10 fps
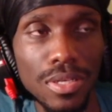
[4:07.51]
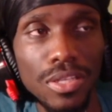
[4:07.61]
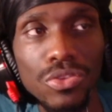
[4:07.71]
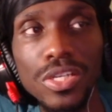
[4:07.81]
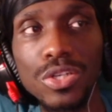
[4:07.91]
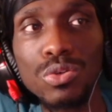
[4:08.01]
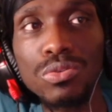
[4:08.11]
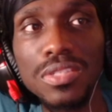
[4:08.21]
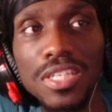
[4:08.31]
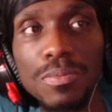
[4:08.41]
You get a cool
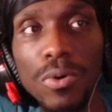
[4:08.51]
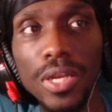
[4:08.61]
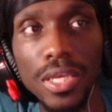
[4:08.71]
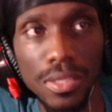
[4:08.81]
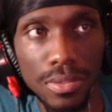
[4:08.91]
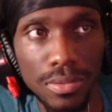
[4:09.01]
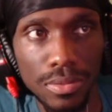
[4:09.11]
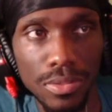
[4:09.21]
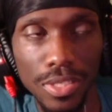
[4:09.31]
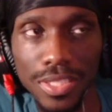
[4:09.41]
6.8.
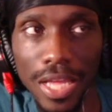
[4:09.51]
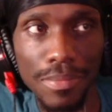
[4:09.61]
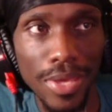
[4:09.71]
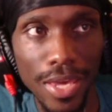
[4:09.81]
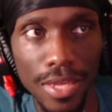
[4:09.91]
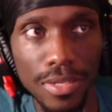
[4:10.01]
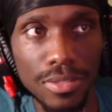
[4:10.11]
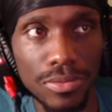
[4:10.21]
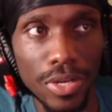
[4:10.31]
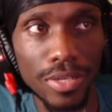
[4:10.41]
It's not bad,
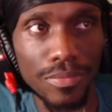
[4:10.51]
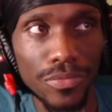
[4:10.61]
right?